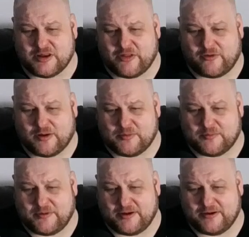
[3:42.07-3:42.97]
Another elbow
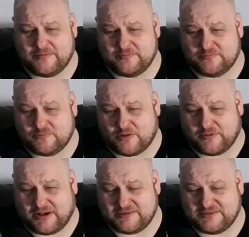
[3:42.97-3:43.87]
by
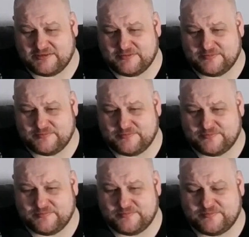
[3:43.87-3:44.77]
Rodrigues.
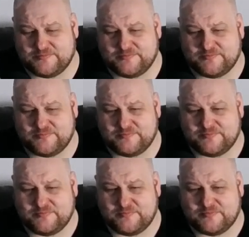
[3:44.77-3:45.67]
What's the experience,
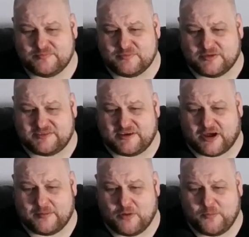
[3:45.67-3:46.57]
right? He doesn't have... He's
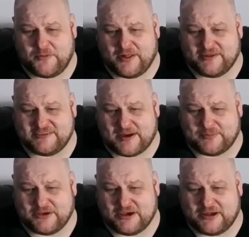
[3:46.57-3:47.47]
cut him open on the top
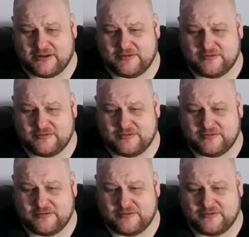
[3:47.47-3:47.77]
of the head